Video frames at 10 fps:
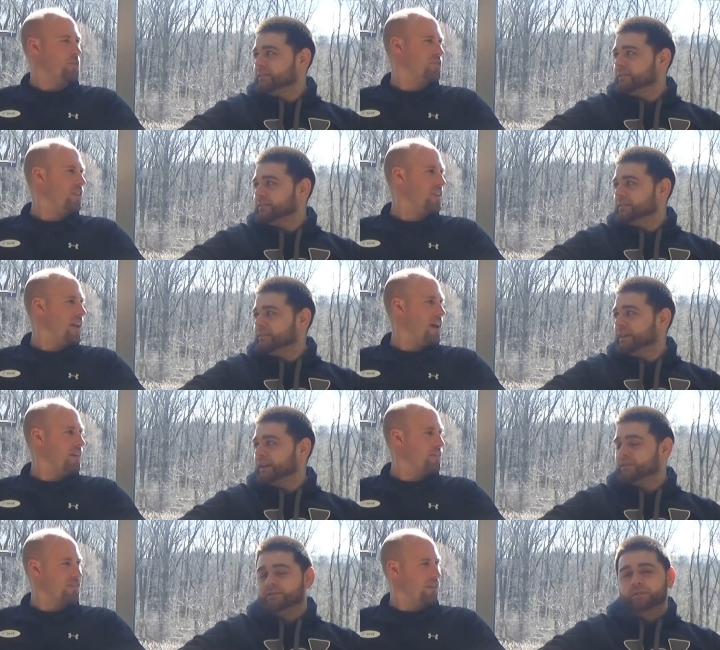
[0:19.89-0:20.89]
Speaker 1: too sunny out. Yeah,
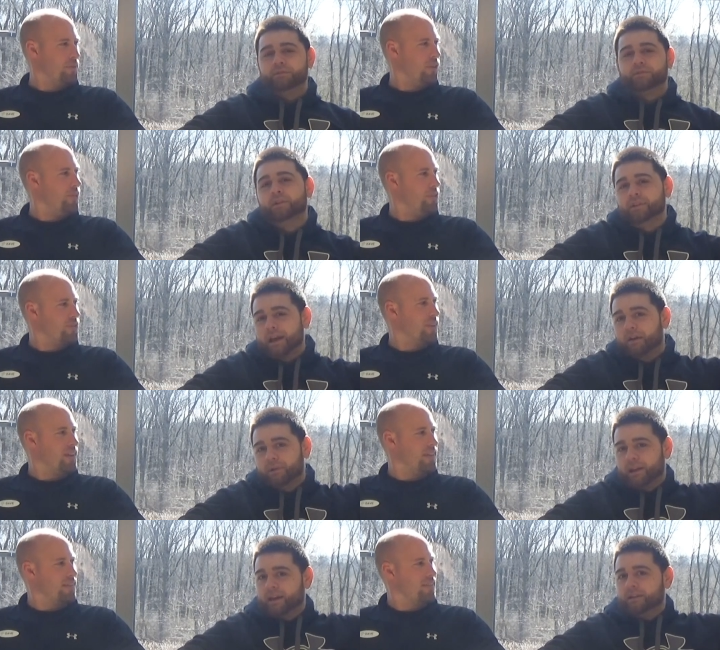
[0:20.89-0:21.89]
it's too sunny out.
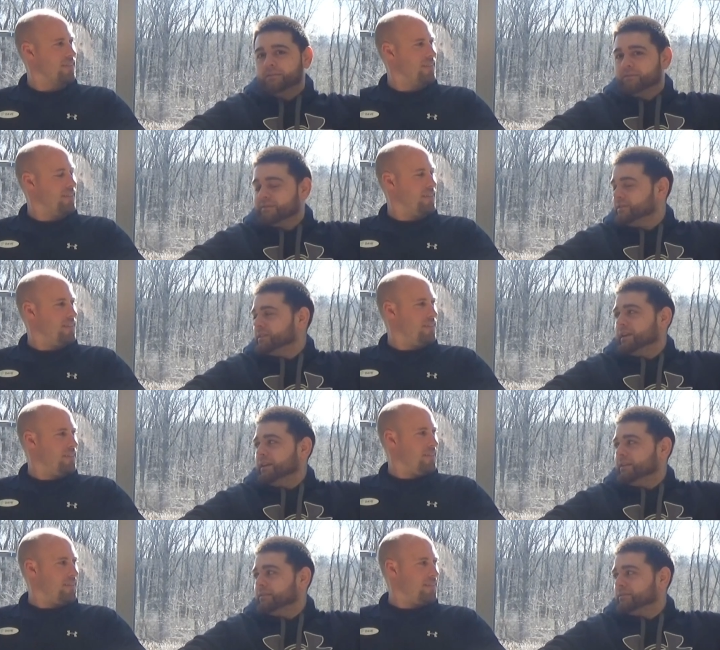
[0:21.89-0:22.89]
We can't
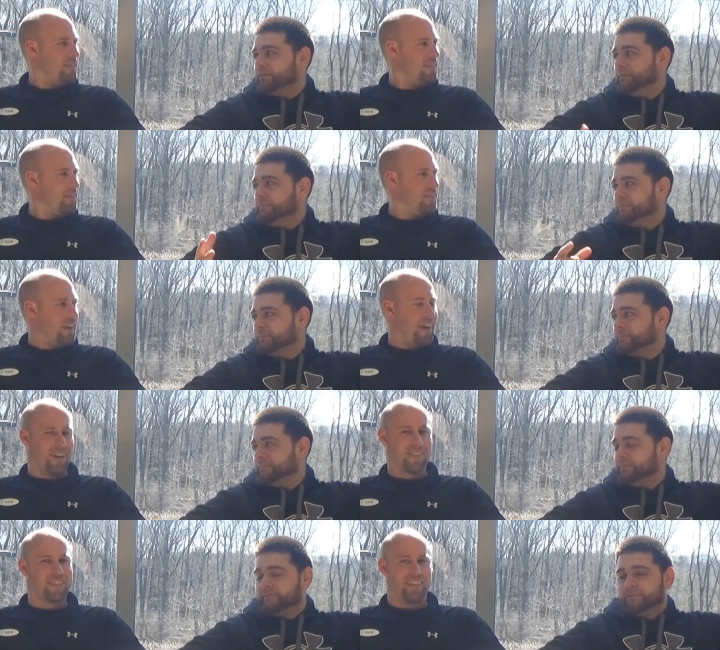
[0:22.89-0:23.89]
see or something.
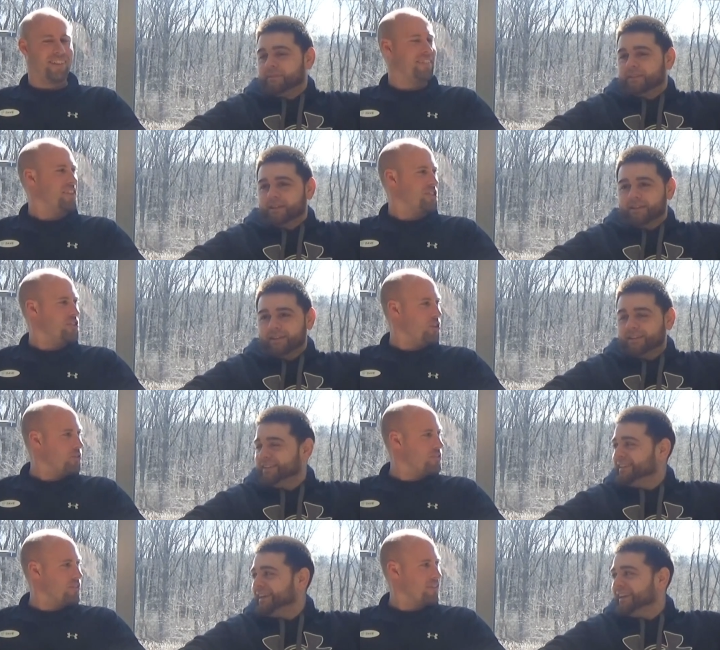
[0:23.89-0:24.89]
Yeah, RT, he's such a
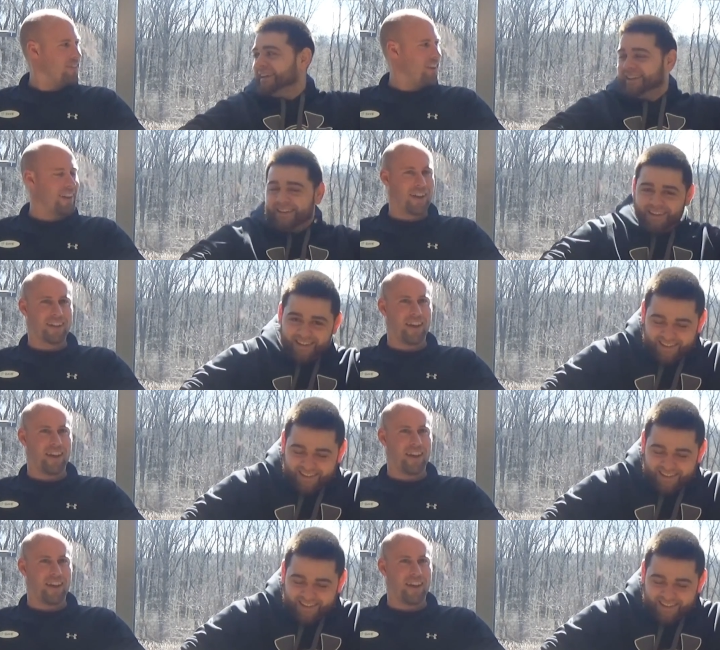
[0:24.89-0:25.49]
jokester. Yeah. I, I